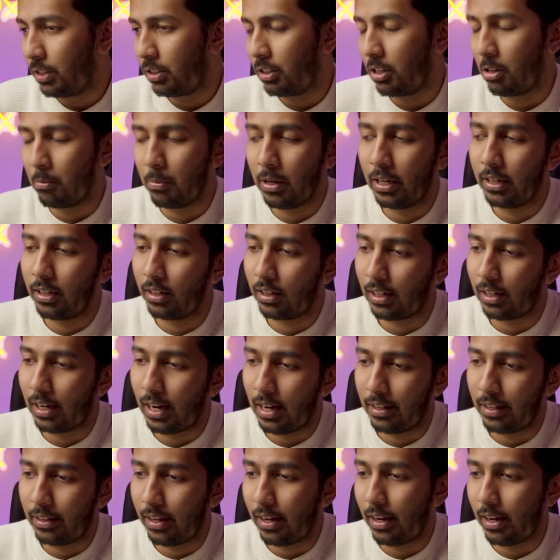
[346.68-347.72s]
Hereby
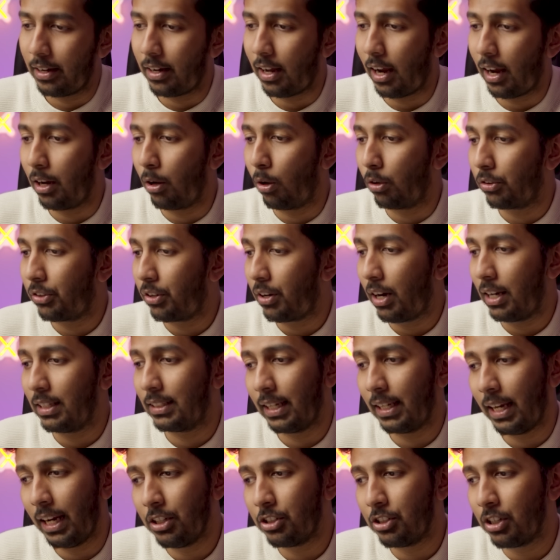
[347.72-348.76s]
declare that I authorize
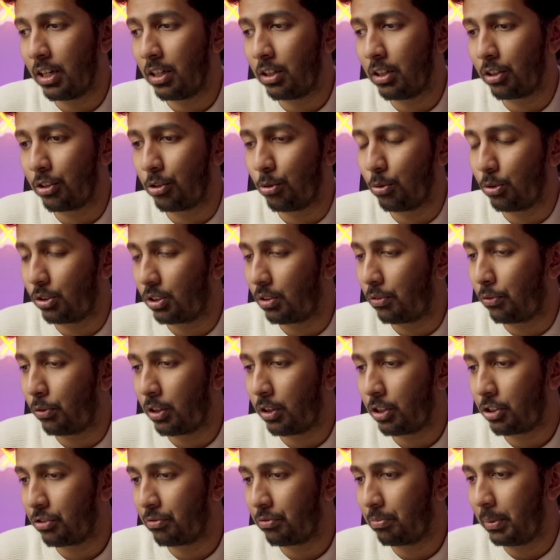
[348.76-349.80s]
HeyGen to use the
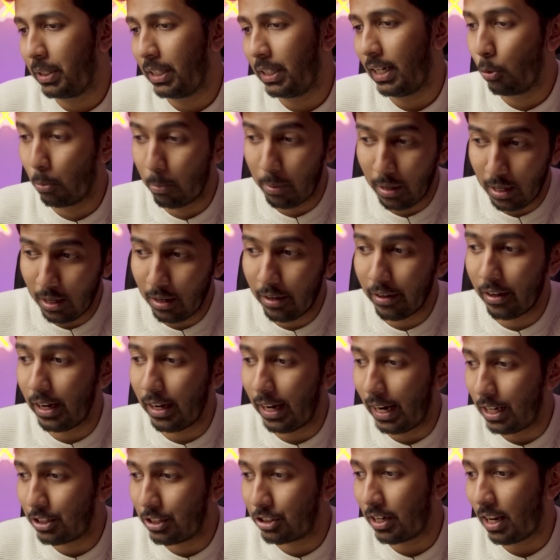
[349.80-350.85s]
footage of me to build a
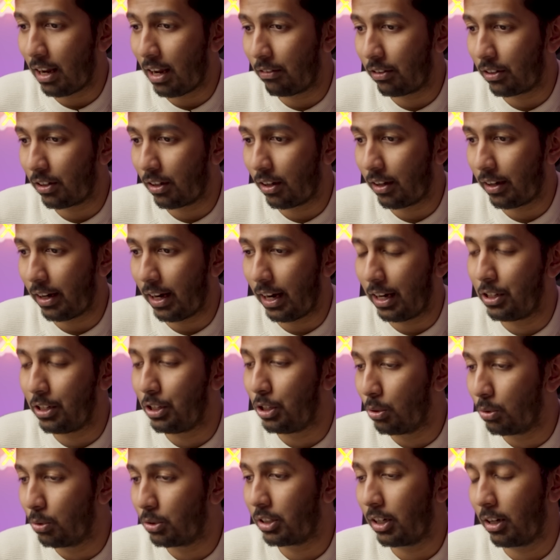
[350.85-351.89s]
HeyGen avatar and
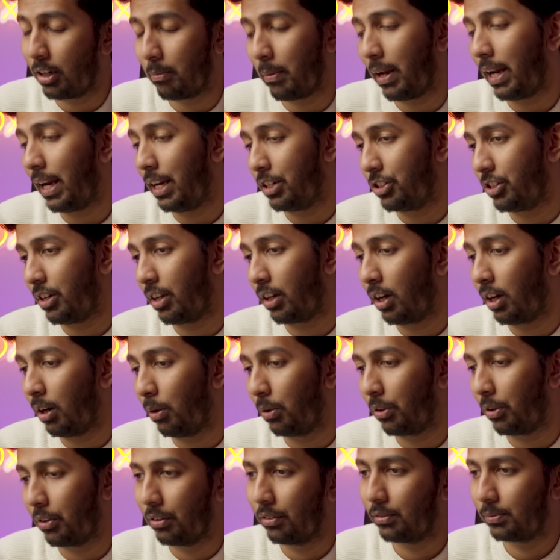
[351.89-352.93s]
use it in my HeyGen
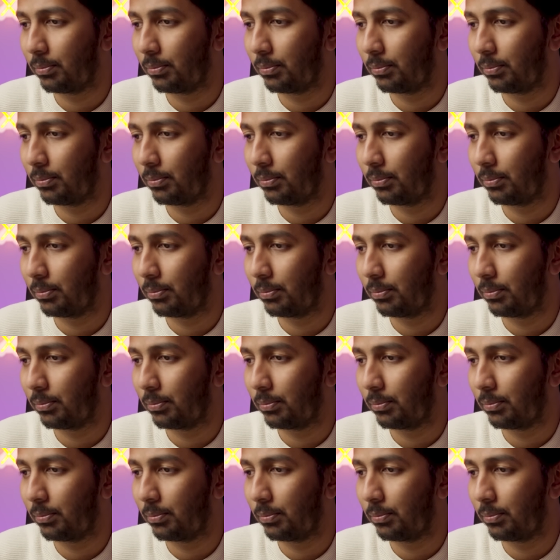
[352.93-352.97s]
account